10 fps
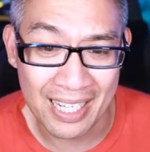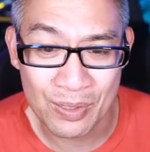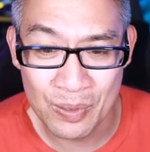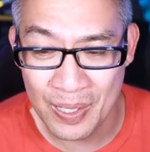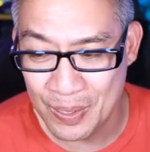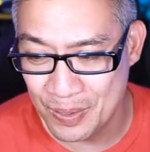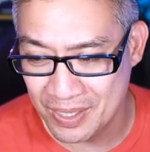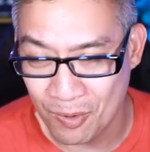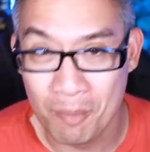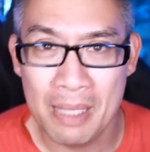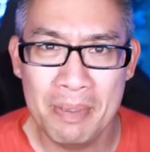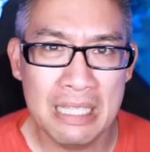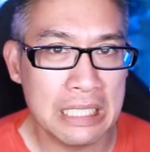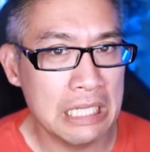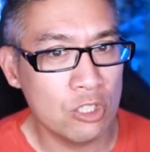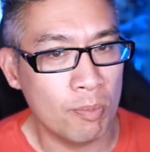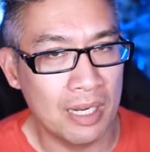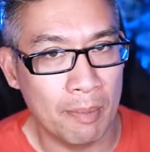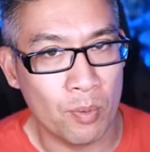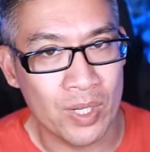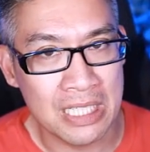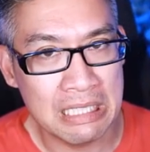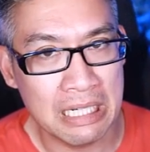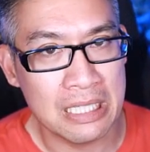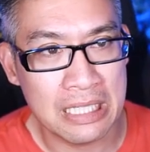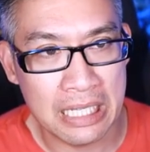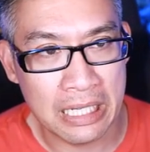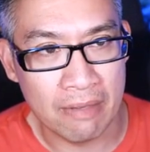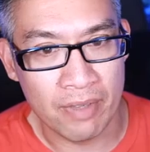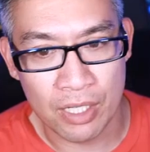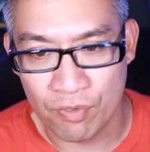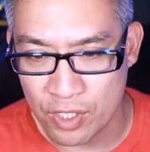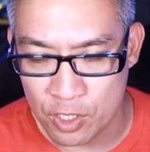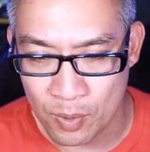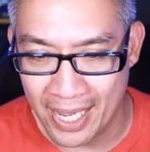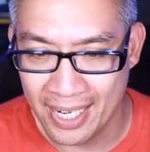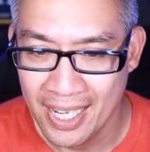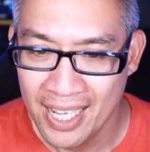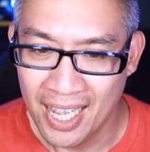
Like, who knows? Or maybe it does open up and we just didn't see it in the video featurette.